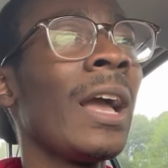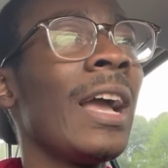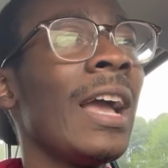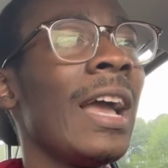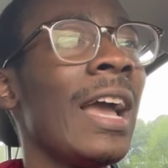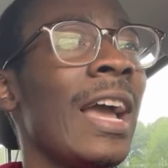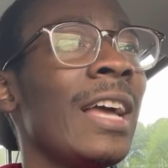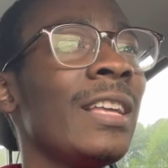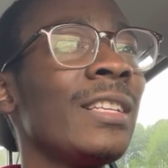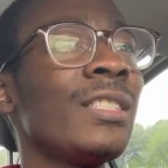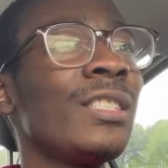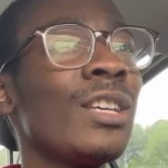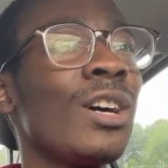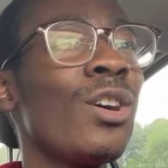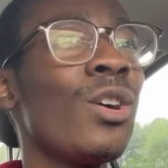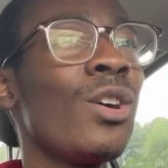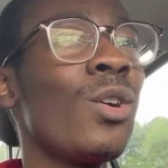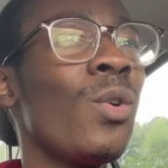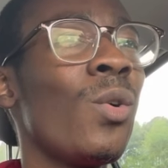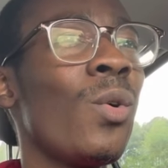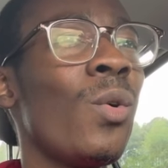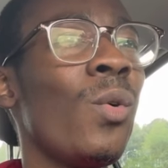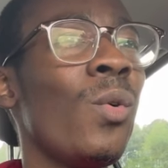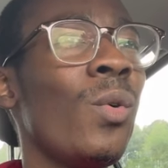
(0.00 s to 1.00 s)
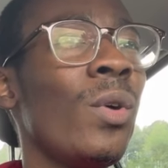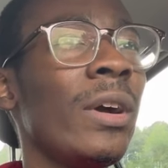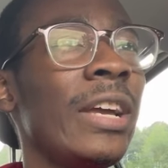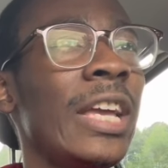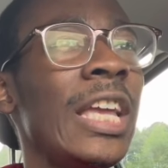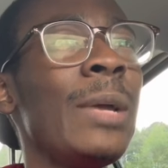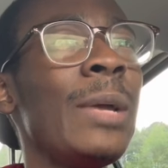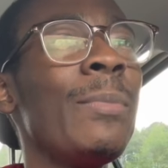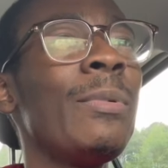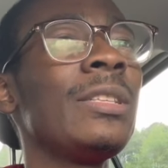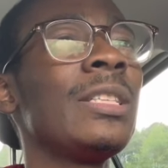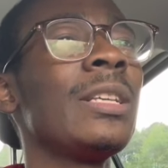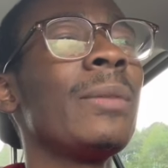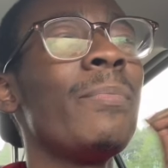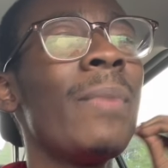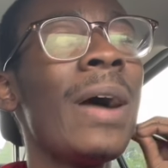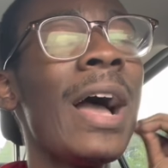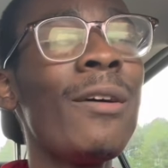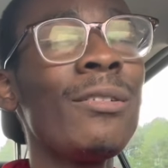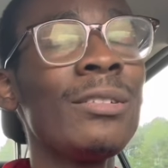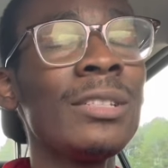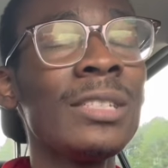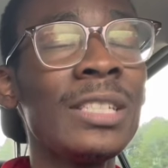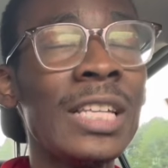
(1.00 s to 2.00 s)
And so he was
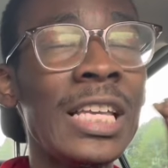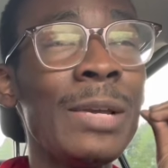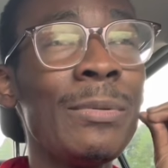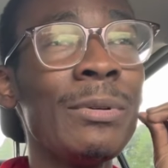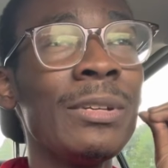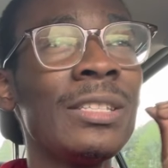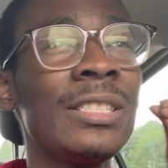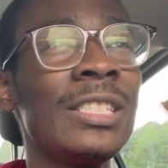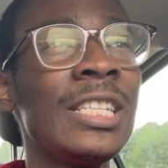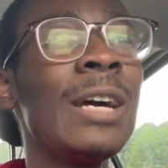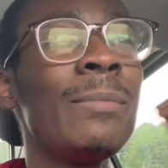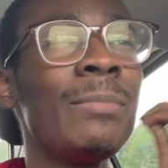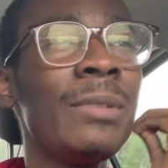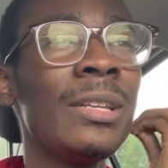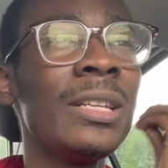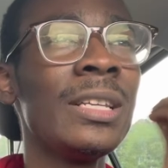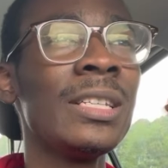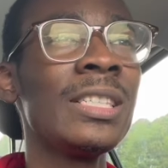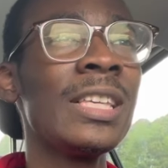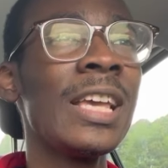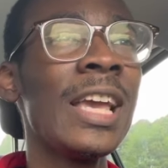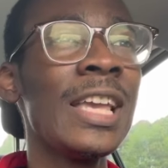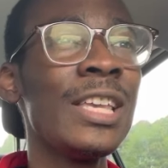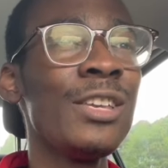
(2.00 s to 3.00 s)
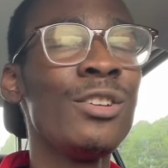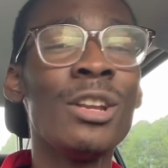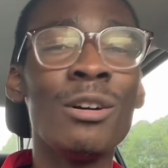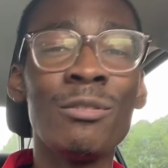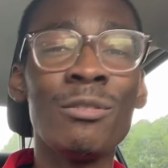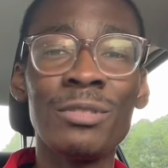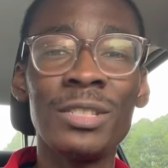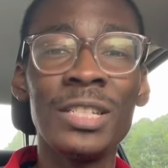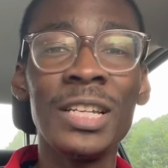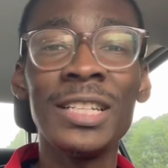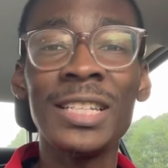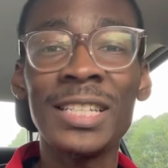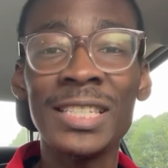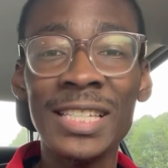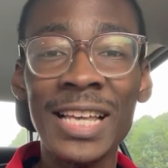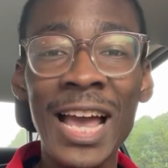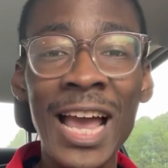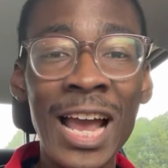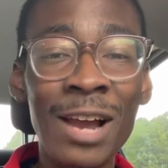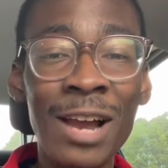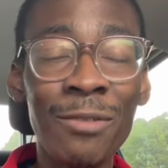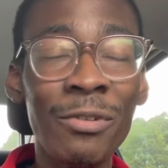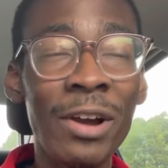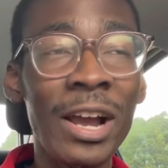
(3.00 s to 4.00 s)
tempted to say, you don't see the
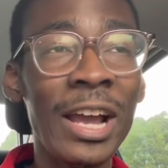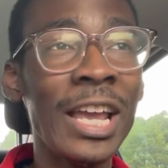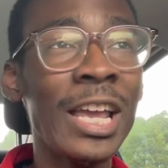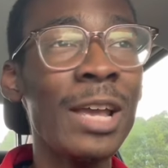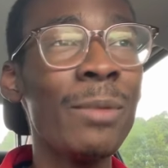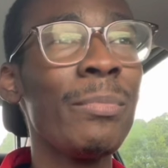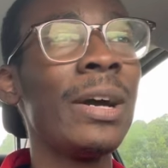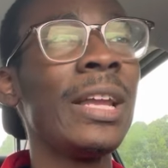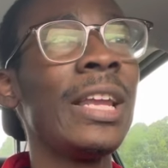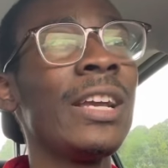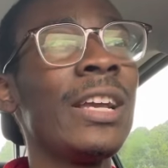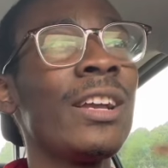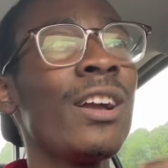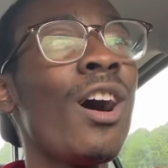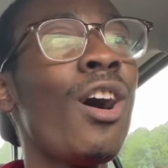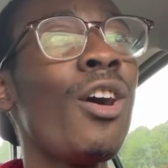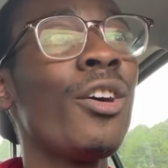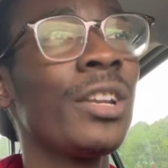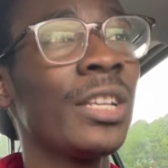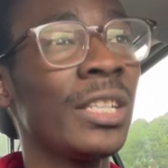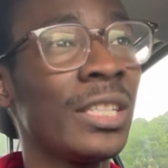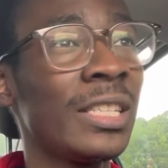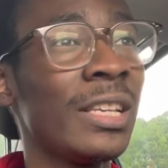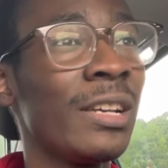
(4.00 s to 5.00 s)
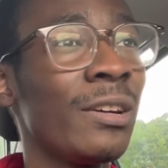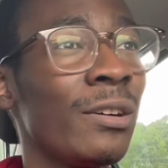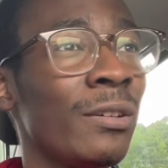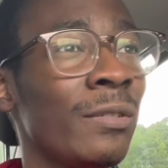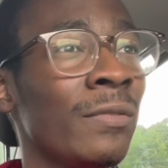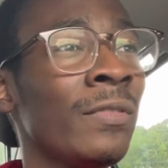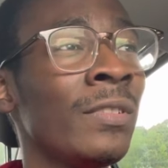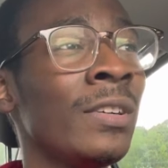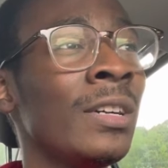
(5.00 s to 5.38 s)
sign right here, but he caught himself.